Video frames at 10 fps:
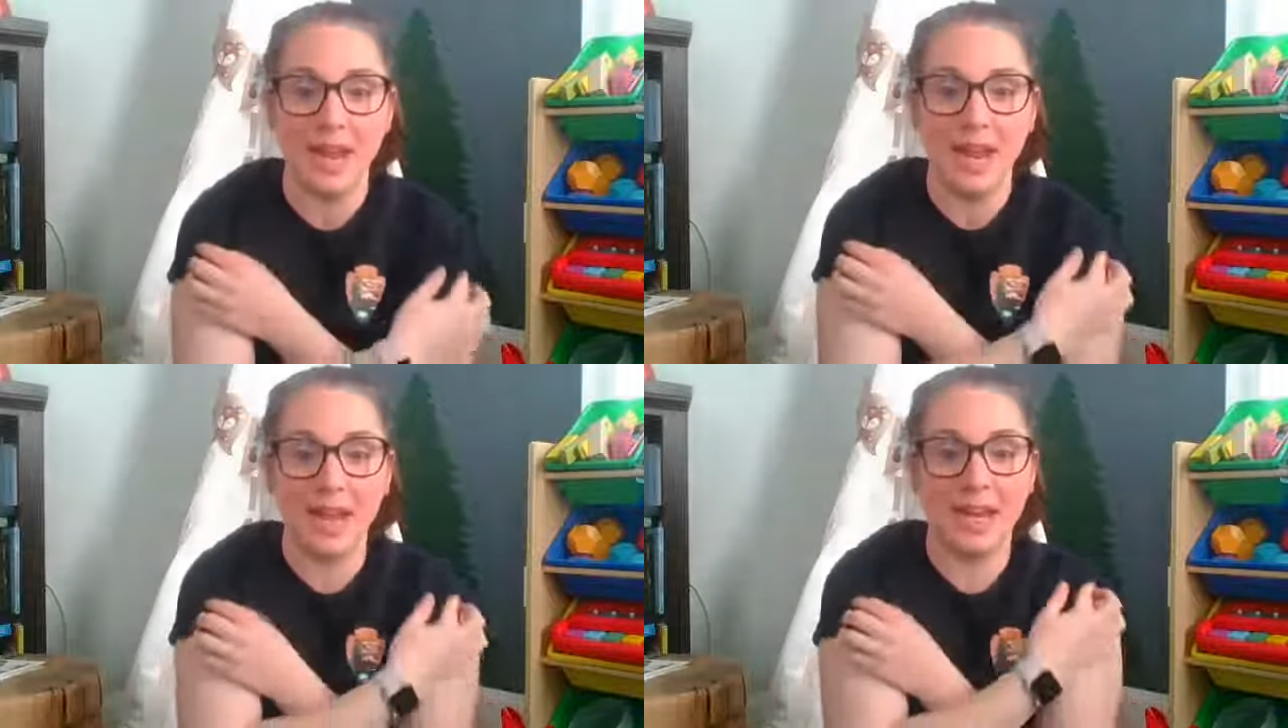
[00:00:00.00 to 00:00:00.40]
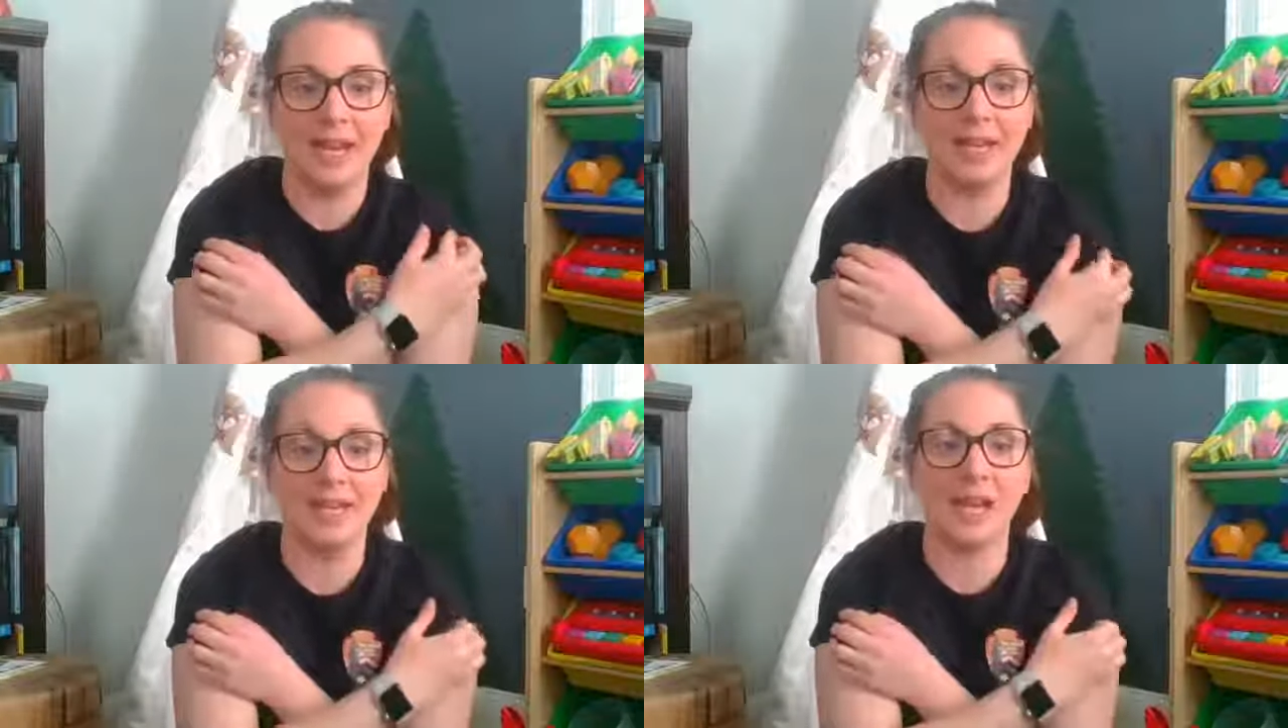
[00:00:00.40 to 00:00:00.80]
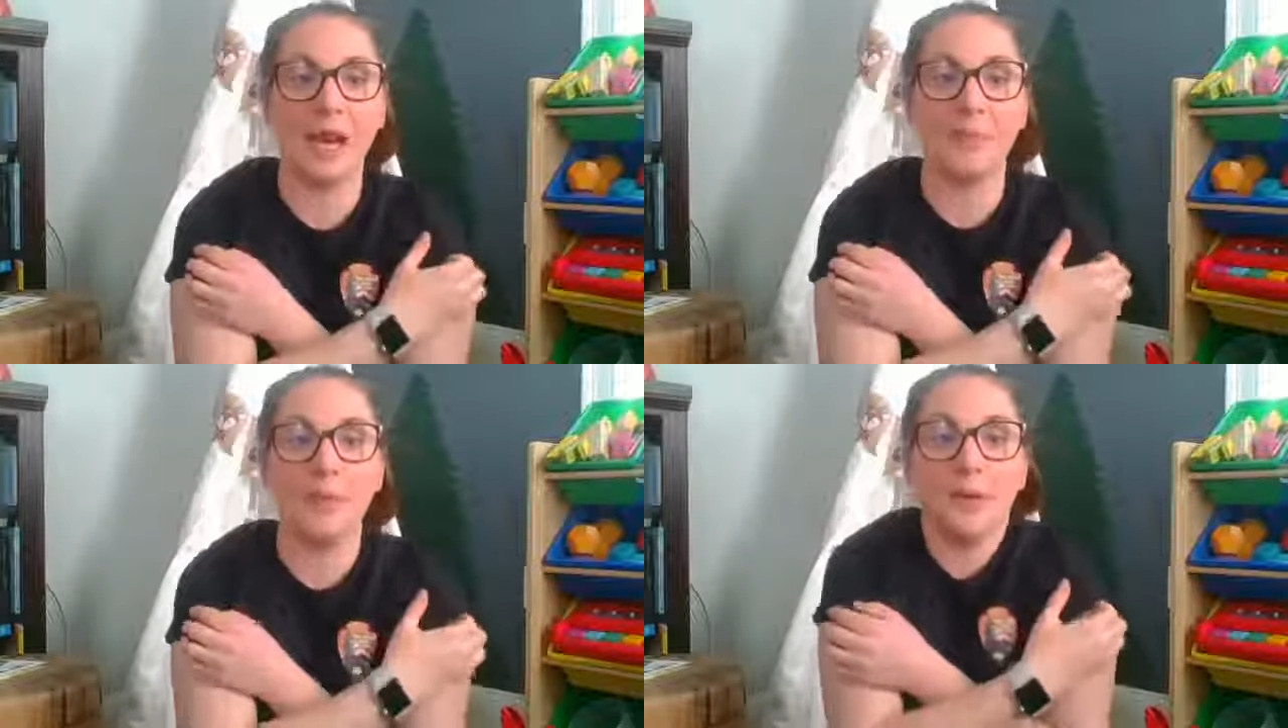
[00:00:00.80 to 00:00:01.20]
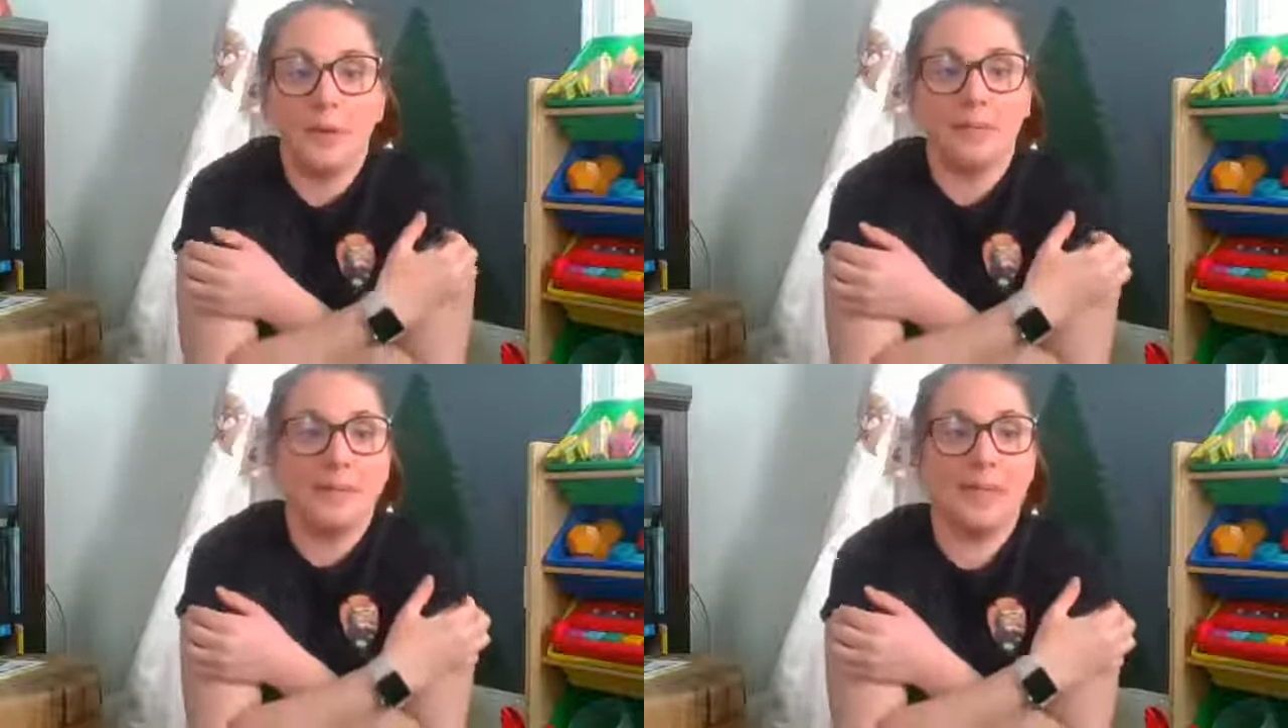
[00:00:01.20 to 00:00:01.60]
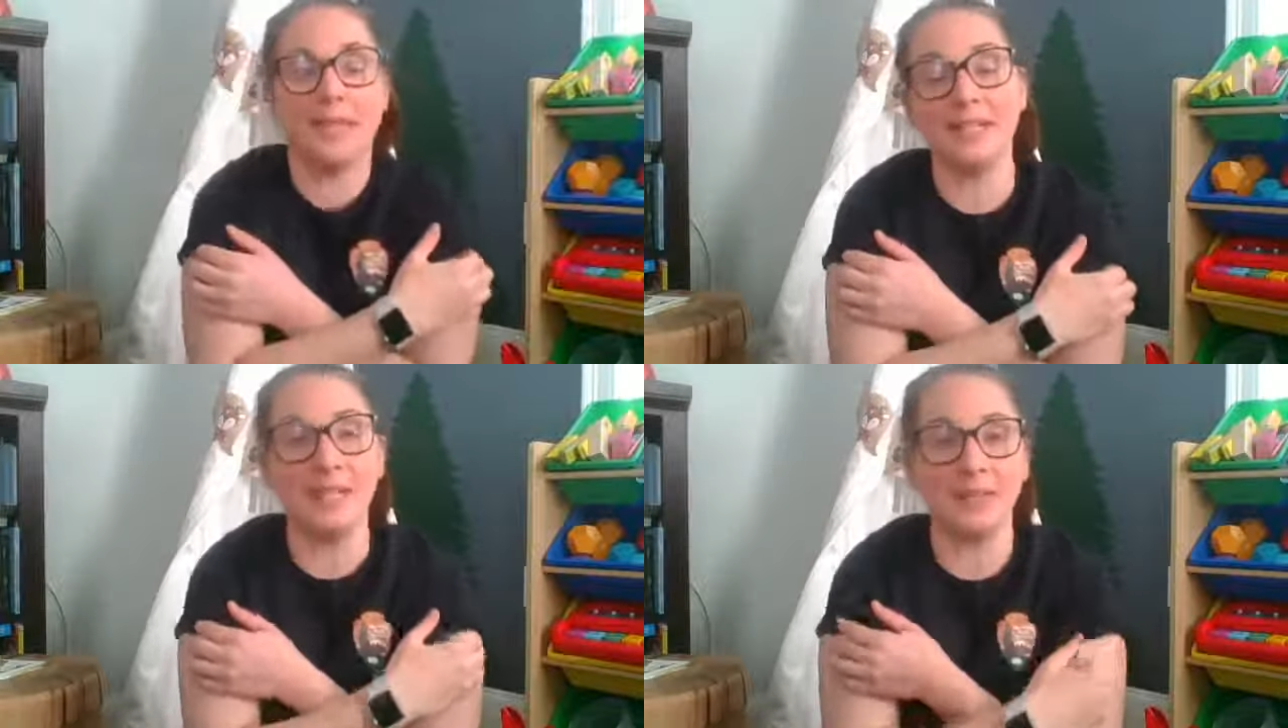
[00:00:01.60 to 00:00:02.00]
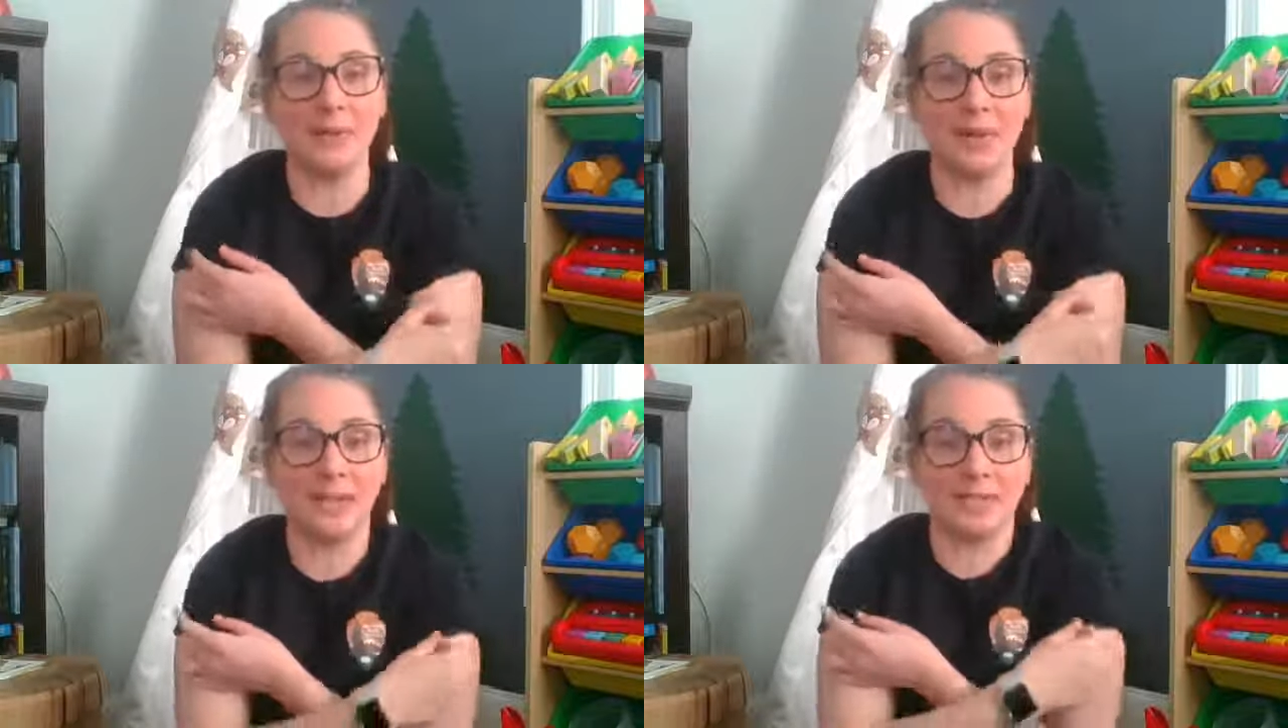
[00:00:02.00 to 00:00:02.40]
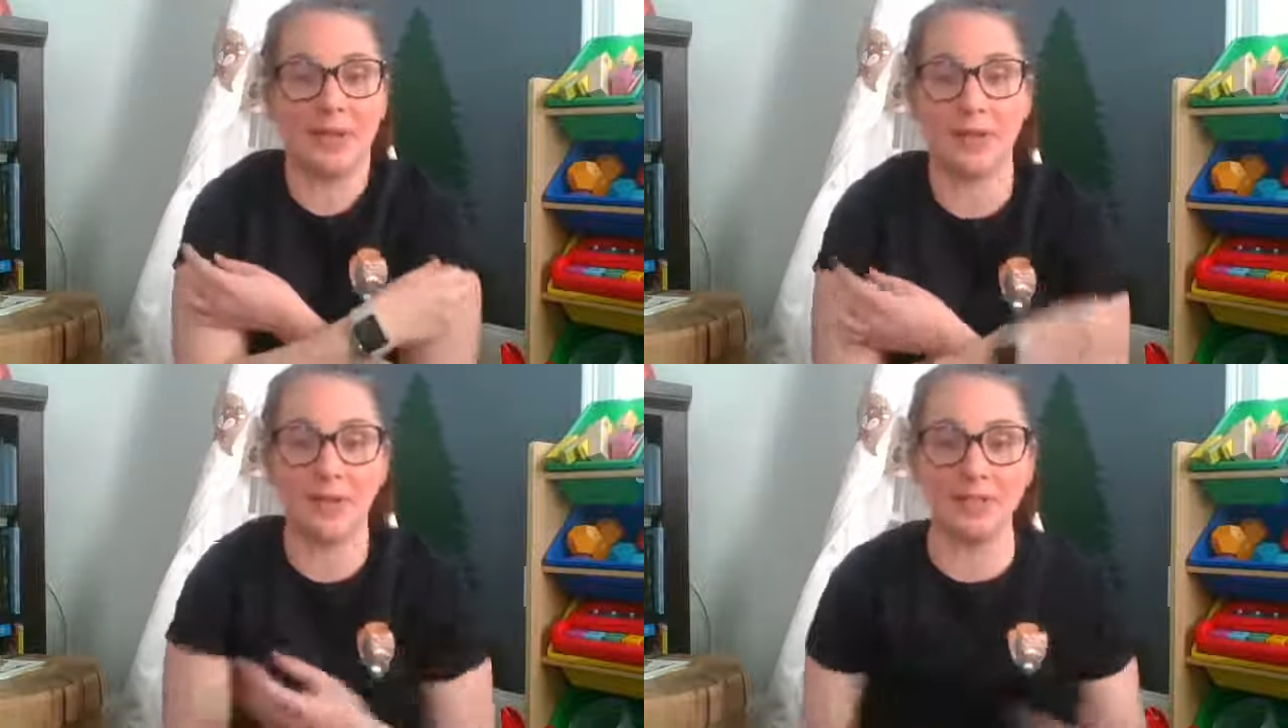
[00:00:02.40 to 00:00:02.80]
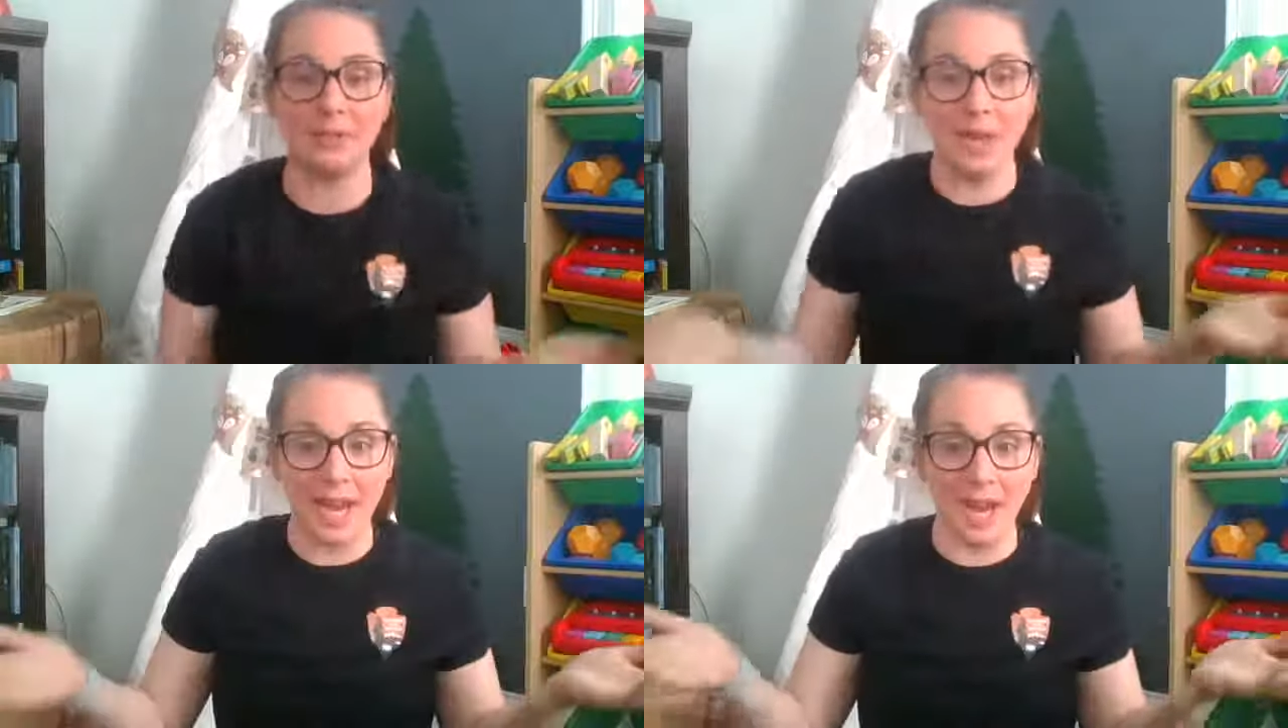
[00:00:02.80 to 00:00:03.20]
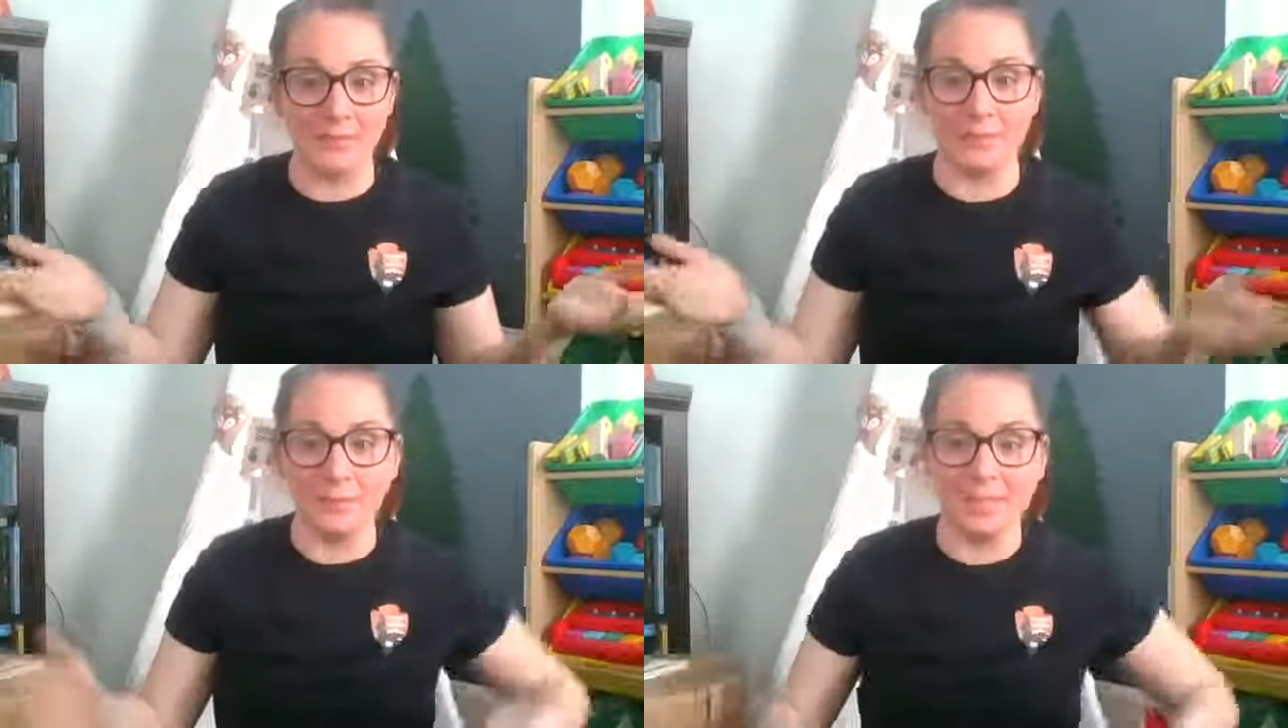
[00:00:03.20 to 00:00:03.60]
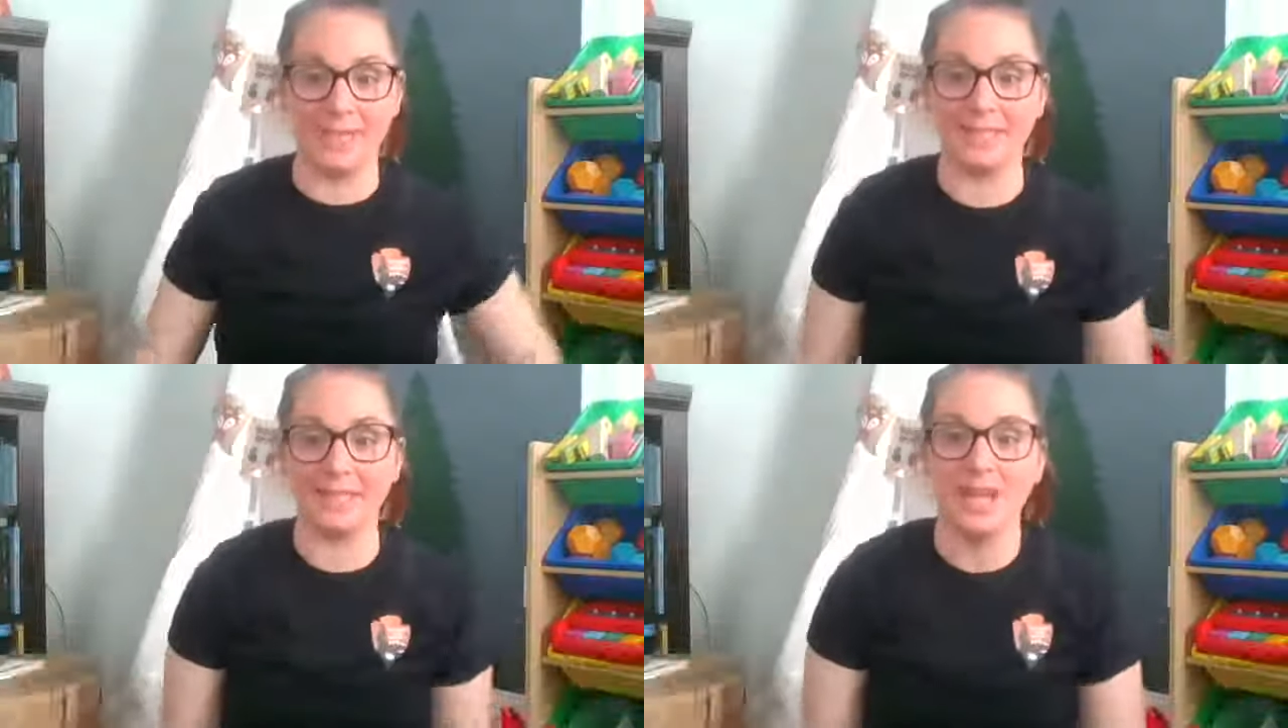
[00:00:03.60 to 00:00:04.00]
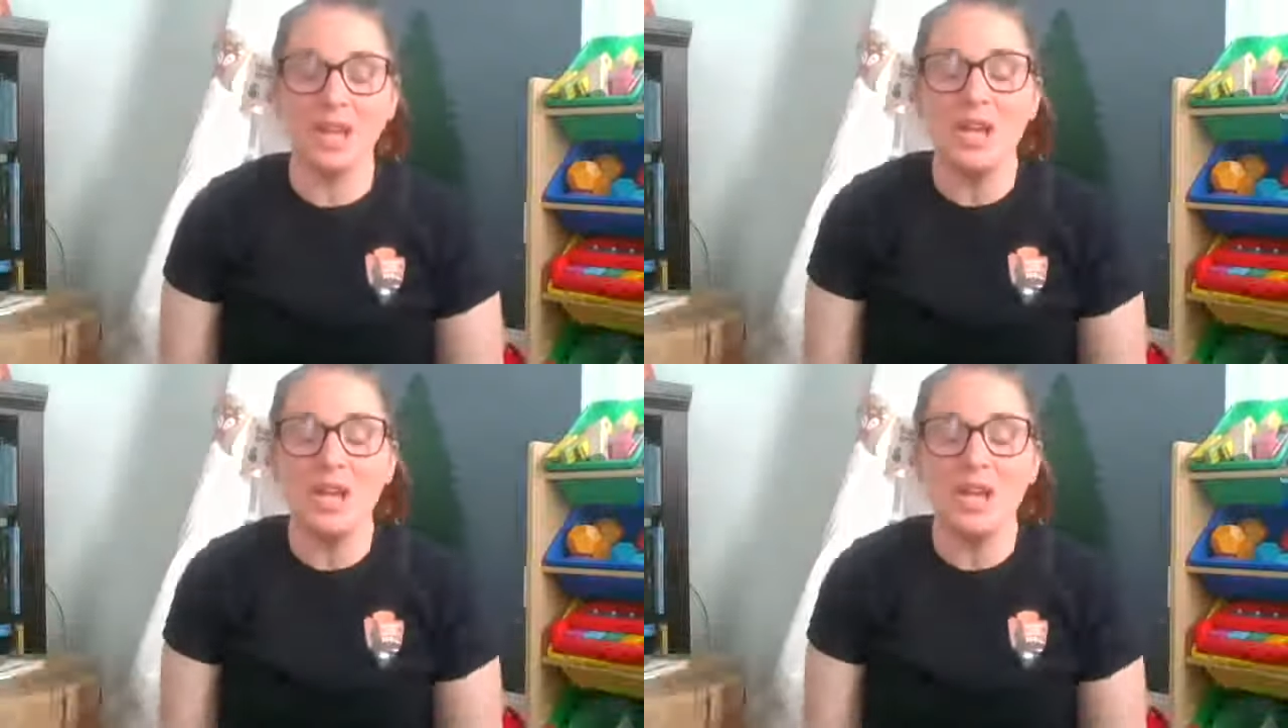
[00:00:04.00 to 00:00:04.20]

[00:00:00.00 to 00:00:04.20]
and we will be continuing as long as we can with this.